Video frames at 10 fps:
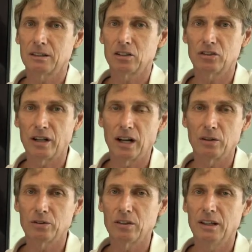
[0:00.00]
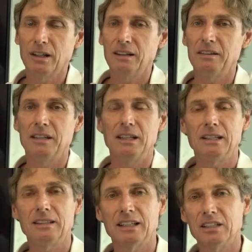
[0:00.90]
crowns, the
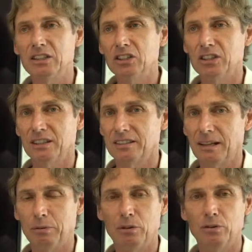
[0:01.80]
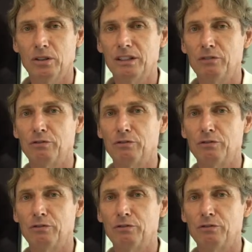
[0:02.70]
technician is absolutely